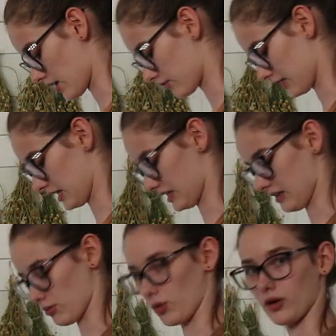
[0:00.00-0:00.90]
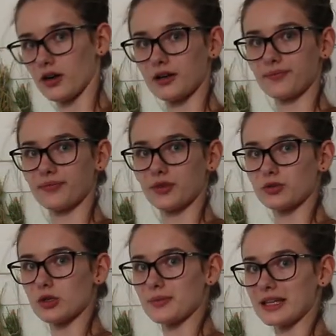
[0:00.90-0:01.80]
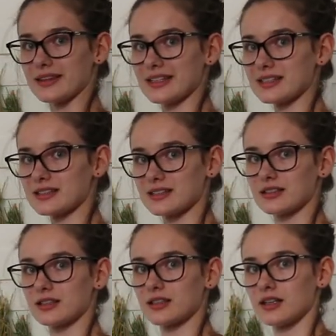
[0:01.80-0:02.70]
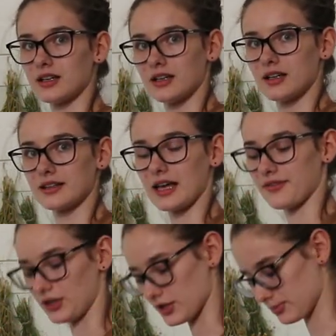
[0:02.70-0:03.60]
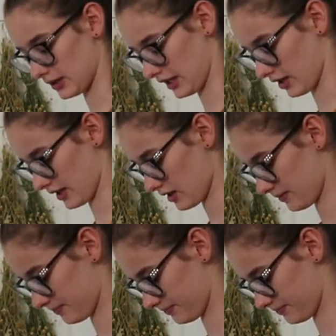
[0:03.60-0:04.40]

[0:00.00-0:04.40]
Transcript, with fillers: don't really need more room than this that feels pretty good.